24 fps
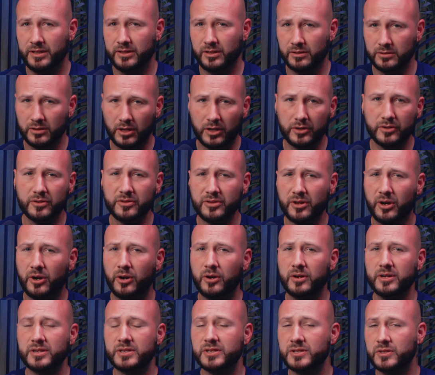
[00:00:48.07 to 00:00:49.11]
The longer the
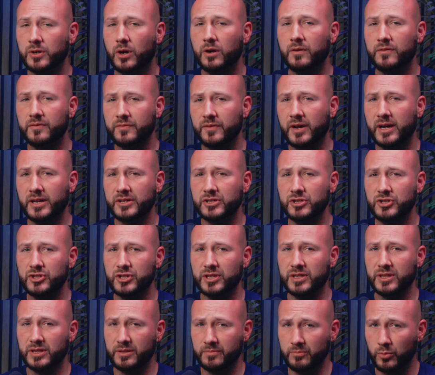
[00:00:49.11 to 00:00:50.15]
heart is starved of
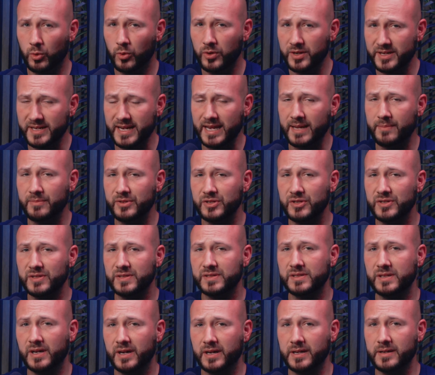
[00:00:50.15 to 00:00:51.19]
oxygen, the more damage
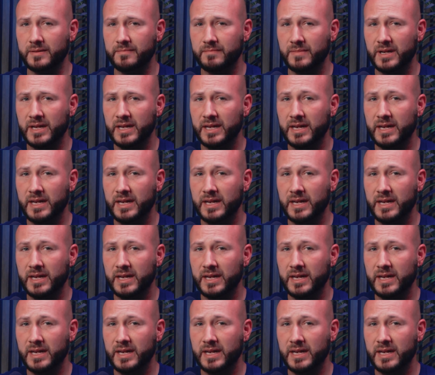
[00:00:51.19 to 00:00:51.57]
is done.